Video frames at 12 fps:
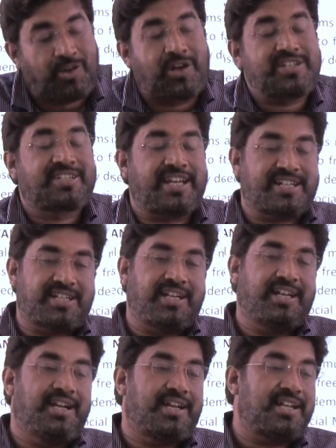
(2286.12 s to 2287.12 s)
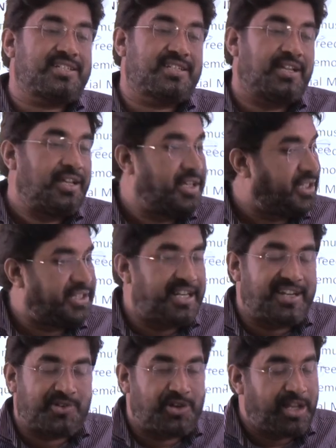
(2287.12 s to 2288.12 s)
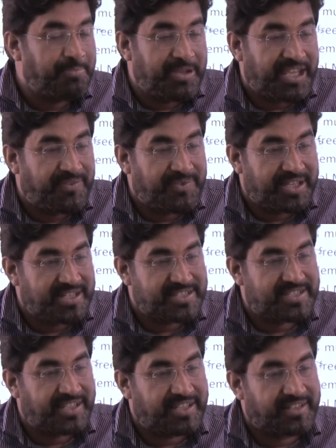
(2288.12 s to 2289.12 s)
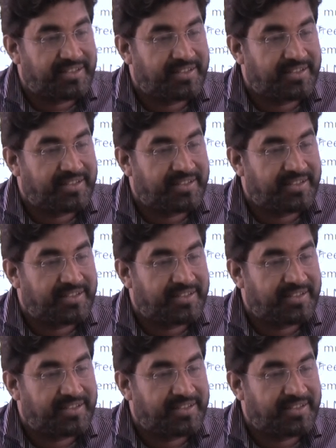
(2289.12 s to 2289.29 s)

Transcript: or sectional interest, then trolling behavior is there.